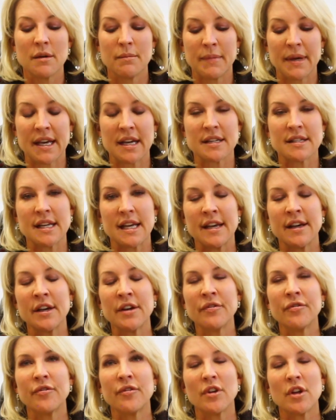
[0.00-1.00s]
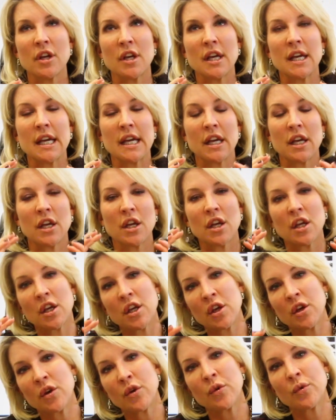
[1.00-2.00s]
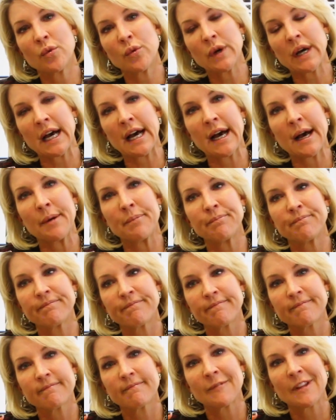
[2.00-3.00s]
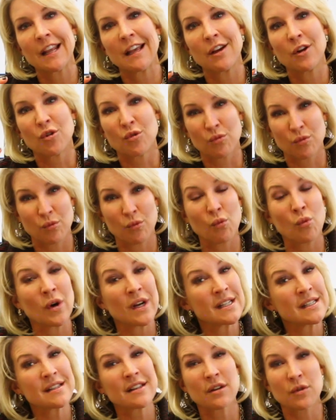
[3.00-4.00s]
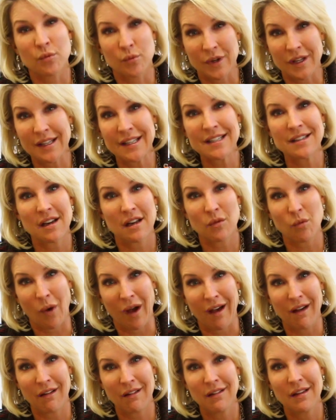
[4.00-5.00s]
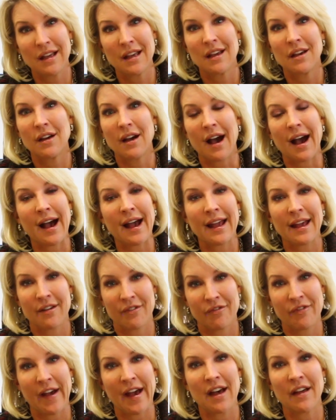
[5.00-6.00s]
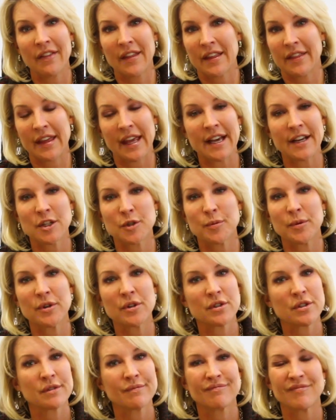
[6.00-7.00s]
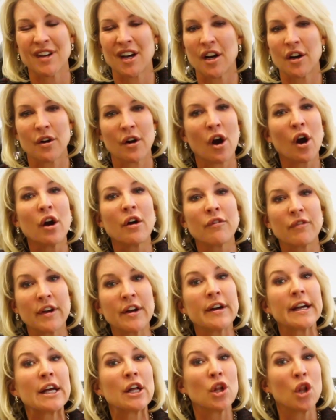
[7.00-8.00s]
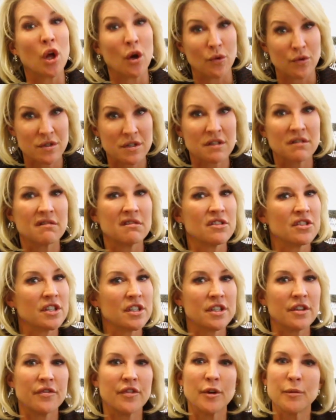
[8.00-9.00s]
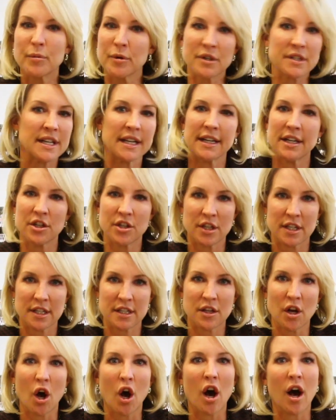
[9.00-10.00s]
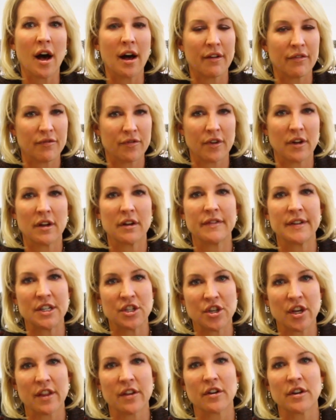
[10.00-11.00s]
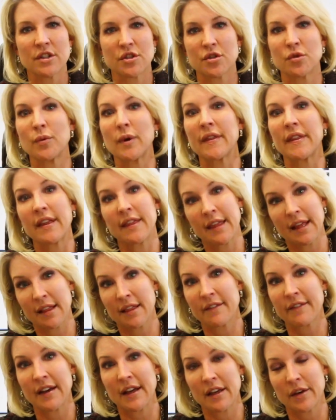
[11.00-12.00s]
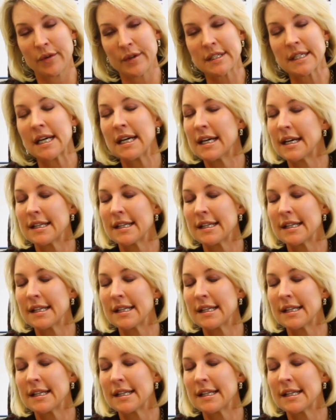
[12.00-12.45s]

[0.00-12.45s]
Because if you, um, ones that are really done well, I have found that the experts are, are very close, just a few percentages off of each other as to what they think the value is.